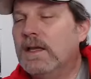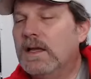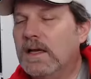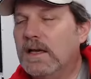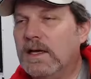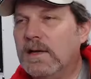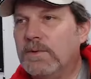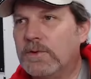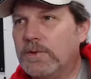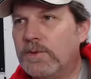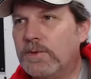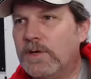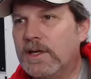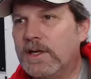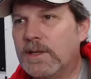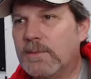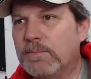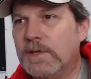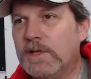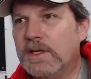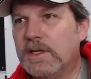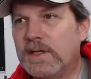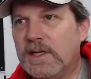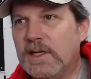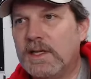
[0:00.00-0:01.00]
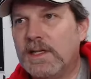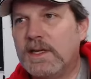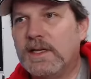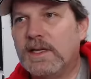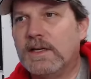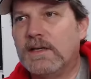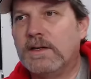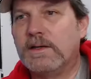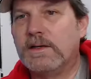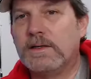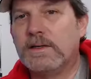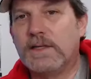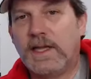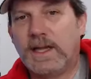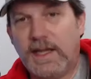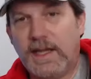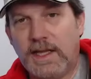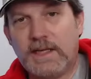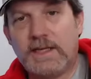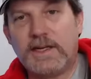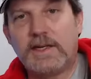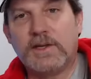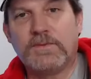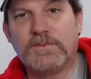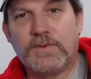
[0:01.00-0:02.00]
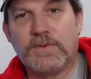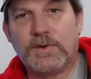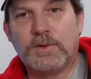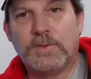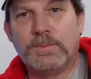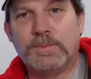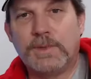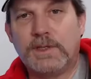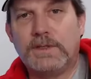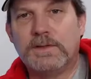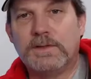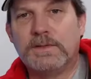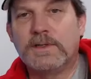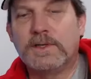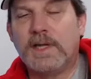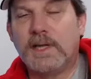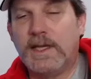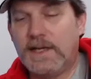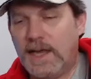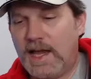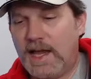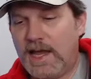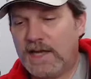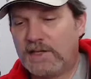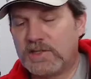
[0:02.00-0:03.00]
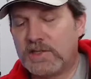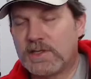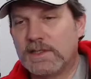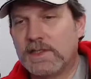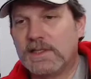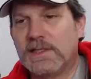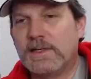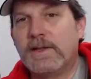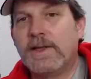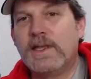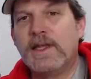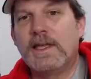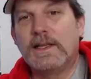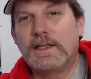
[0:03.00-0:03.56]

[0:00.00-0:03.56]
I would recommend getting a handheld voltmeter and actually